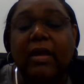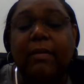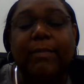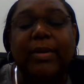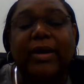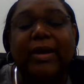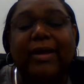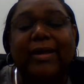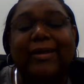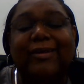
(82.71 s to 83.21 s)

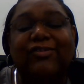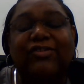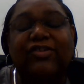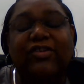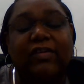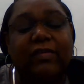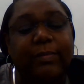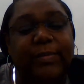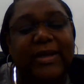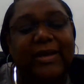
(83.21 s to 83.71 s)
but
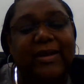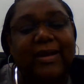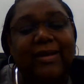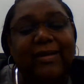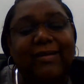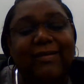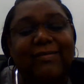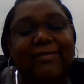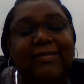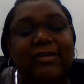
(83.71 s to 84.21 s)
just
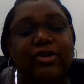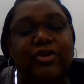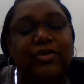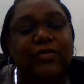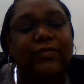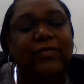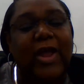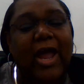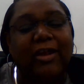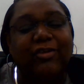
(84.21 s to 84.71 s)
because
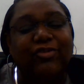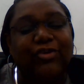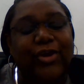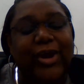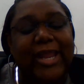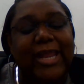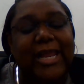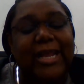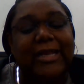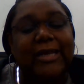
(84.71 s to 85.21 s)
you've got your
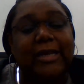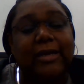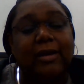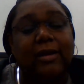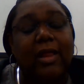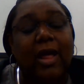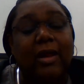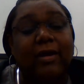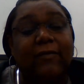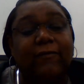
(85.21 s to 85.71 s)
hand in a
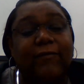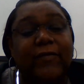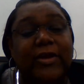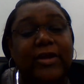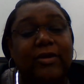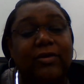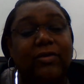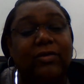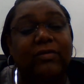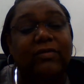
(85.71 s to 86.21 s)
lot of
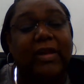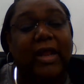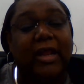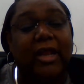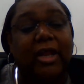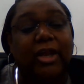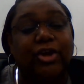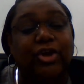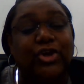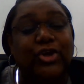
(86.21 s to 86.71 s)
fields
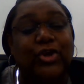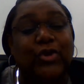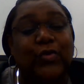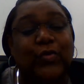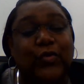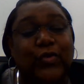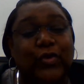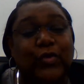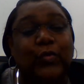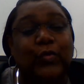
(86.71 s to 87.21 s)
and you
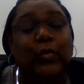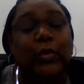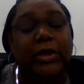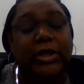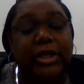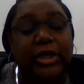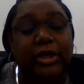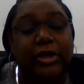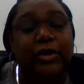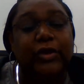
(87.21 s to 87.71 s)
do
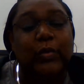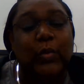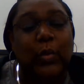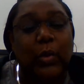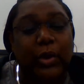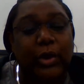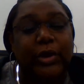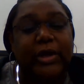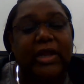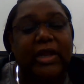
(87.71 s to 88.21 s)
really good
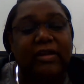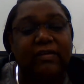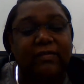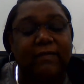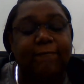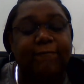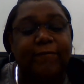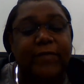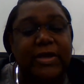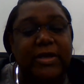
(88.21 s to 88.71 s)
work in
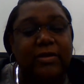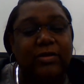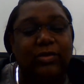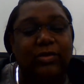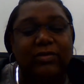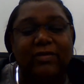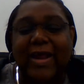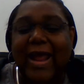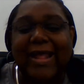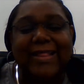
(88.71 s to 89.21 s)
some
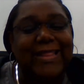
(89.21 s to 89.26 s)
fields,